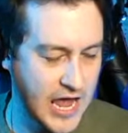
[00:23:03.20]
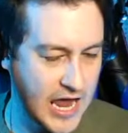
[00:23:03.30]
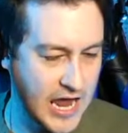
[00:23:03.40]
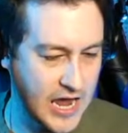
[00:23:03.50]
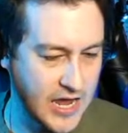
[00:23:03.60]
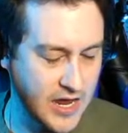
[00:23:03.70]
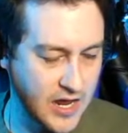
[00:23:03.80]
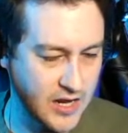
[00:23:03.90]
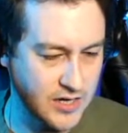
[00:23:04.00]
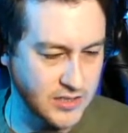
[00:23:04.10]

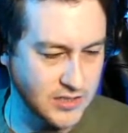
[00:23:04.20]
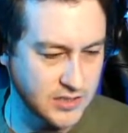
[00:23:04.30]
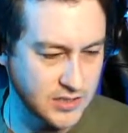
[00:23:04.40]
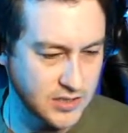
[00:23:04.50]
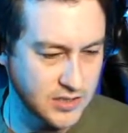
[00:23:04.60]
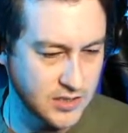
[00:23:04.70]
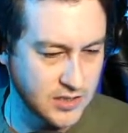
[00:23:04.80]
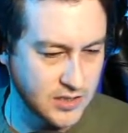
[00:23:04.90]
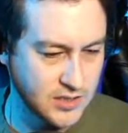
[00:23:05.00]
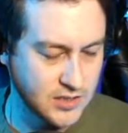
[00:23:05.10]
and
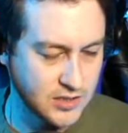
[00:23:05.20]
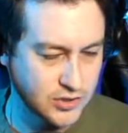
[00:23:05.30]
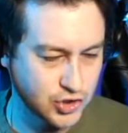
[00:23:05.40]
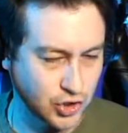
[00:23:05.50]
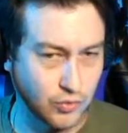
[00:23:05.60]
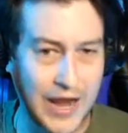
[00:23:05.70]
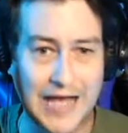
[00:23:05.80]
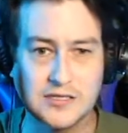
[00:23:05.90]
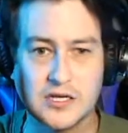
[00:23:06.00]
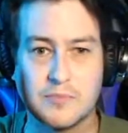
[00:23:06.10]

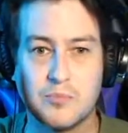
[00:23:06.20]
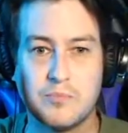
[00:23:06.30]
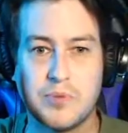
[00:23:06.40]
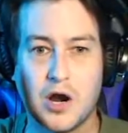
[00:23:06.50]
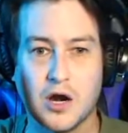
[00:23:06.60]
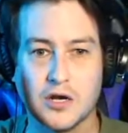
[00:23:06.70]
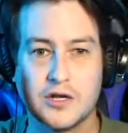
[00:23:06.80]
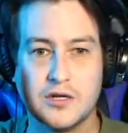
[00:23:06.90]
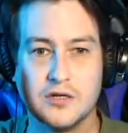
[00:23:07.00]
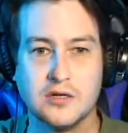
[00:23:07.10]
Jurassic
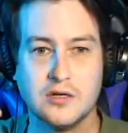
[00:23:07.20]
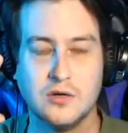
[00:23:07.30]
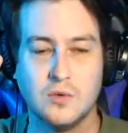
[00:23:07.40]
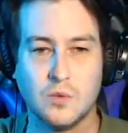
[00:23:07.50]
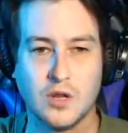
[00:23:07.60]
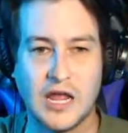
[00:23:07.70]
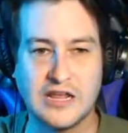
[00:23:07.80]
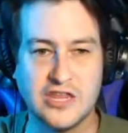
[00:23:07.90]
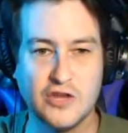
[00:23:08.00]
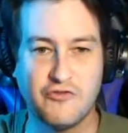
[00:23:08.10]
Park were
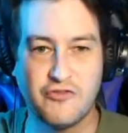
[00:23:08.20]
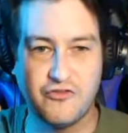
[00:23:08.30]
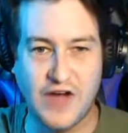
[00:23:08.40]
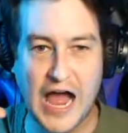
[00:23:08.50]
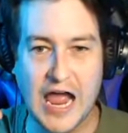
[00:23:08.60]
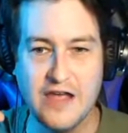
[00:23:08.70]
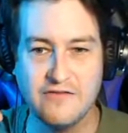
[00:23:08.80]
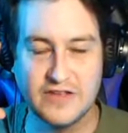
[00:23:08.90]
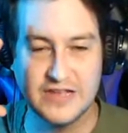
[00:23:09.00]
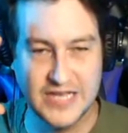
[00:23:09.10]
like the
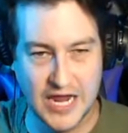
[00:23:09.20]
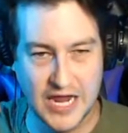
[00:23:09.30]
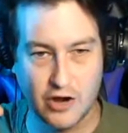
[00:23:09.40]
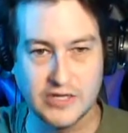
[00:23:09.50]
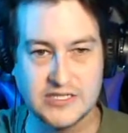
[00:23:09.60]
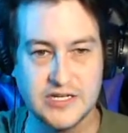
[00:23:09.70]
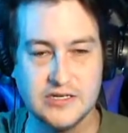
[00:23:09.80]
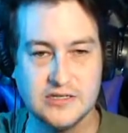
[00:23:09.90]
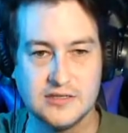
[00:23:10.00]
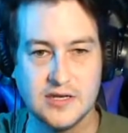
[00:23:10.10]
5
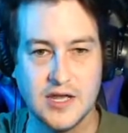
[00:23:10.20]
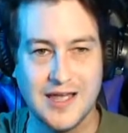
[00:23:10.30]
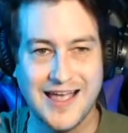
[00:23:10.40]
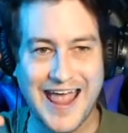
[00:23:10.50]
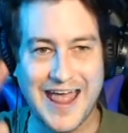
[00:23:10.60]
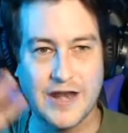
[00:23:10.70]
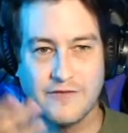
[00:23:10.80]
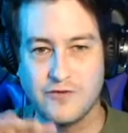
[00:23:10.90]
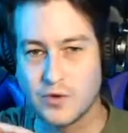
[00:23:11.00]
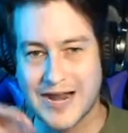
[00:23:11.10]
guarantees. And if
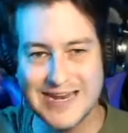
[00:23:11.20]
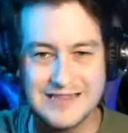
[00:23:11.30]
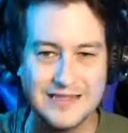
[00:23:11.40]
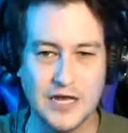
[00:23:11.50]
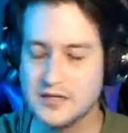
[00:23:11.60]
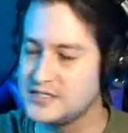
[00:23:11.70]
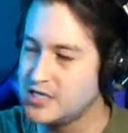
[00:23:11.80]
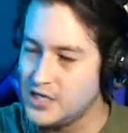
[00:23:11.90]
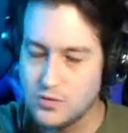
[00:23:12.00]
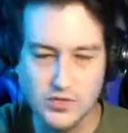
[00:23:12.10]
you were anything else,
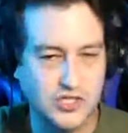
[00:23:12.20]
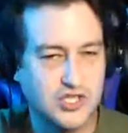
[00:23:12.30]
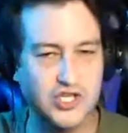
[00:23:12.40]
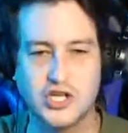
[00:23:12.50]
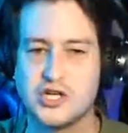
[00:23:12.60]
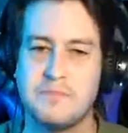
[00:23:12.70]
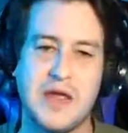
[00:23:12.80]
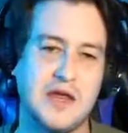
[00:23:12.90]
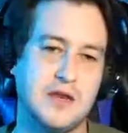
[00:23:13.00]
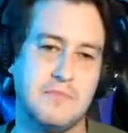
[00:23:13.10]
it was such a
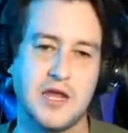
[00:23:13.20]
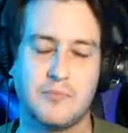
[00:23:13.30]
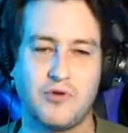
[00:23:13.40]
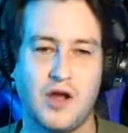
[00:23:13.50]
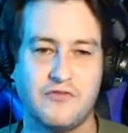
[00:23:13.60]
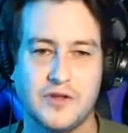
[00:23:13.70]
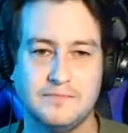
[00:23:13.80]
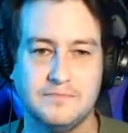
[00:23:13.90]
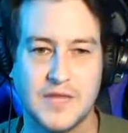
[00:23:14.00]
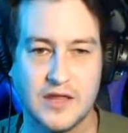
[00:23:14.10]
pain to make a profit
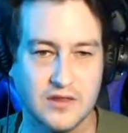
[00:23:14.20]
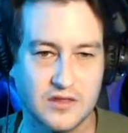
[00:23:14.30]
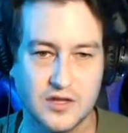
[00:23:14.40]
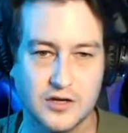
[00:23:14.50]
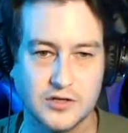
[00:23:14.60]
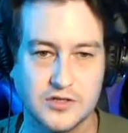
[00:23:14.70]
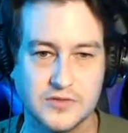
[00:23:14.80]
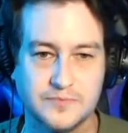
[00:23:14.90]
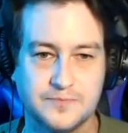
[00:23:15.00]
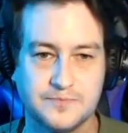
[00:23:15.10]
at the theaters.